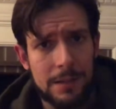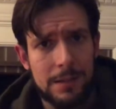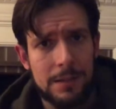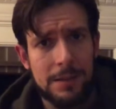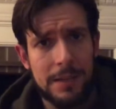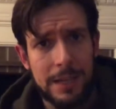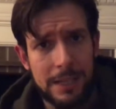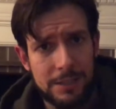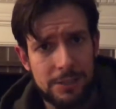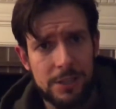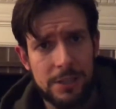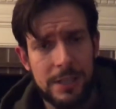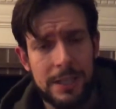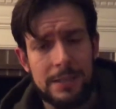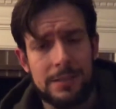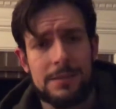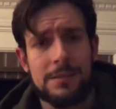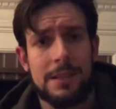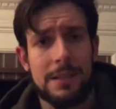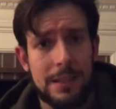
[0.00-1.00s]
The
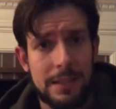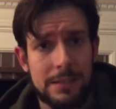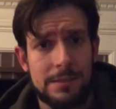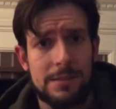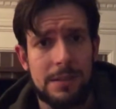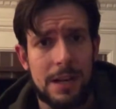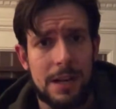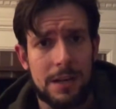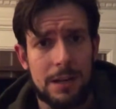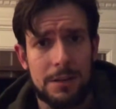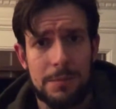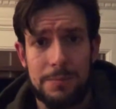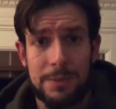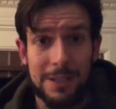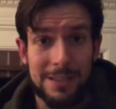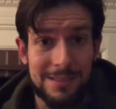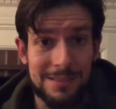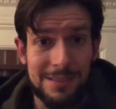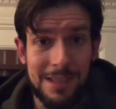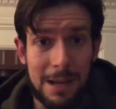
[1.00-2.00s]
itchiness, it is there, but
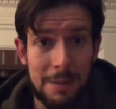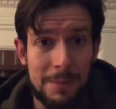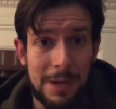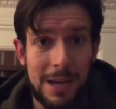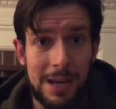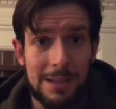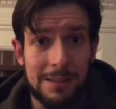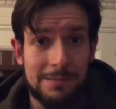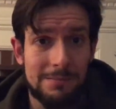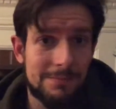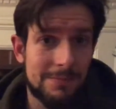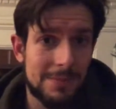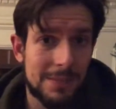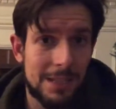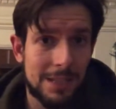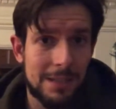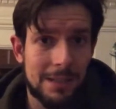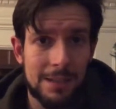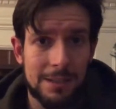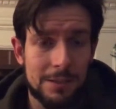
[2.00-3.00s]
it's not bad.
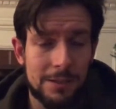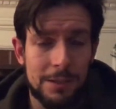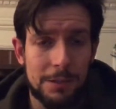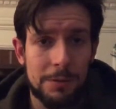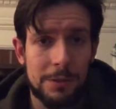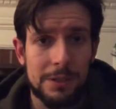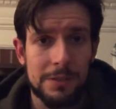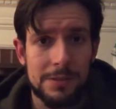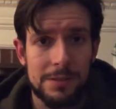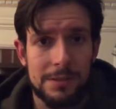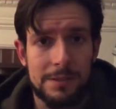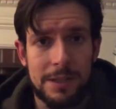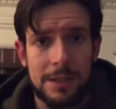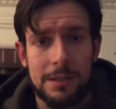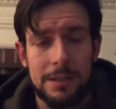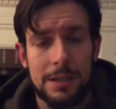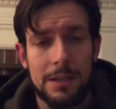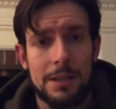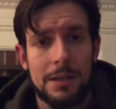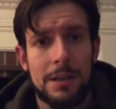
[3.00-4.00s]
I don't know what else to tell you.